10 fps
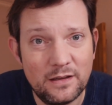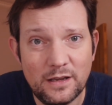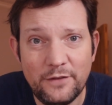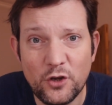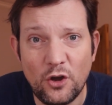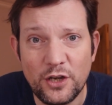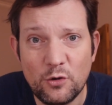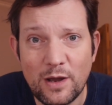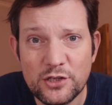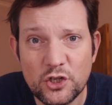If you've got any
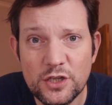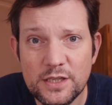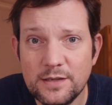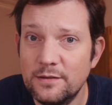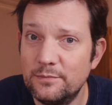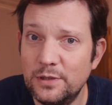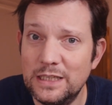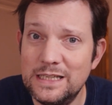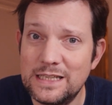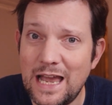questions,
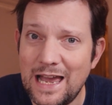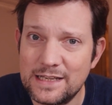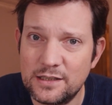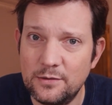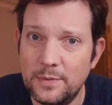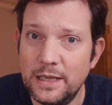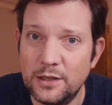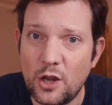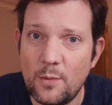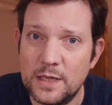please ask them in the
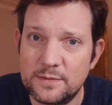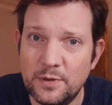comments